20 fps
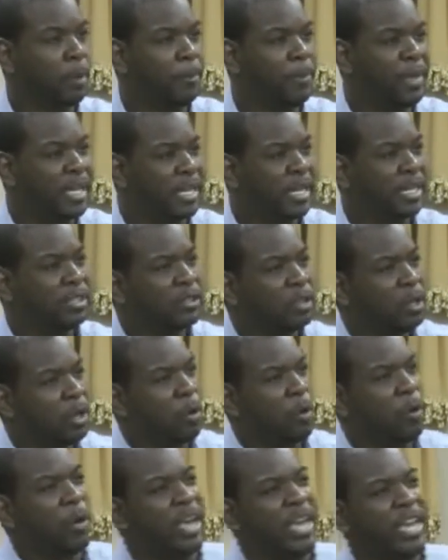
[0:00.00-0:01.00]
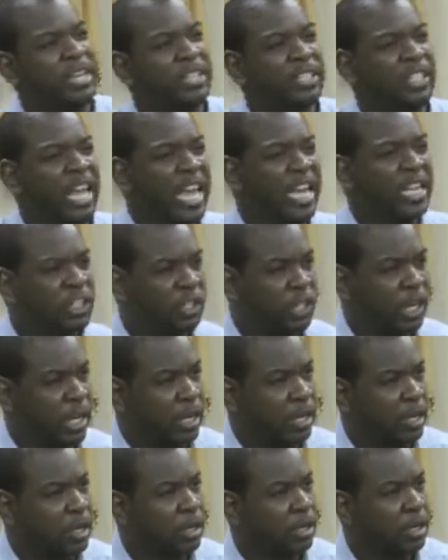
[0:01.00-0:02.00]
Because in teaching,
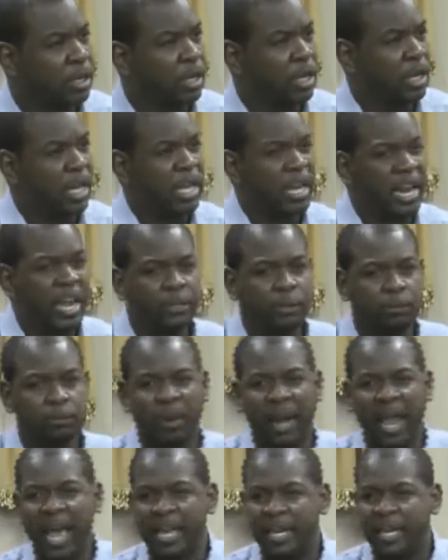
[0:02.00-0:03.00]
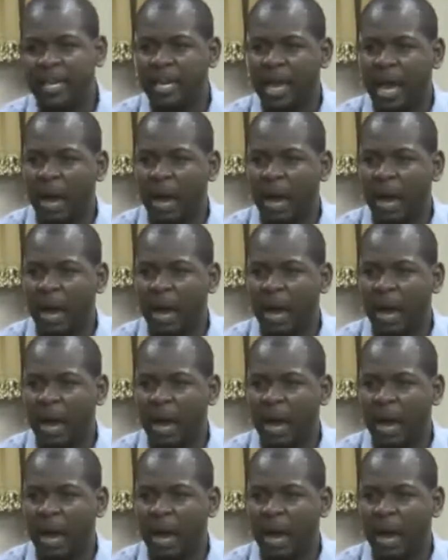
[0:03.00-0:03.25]
in explaining,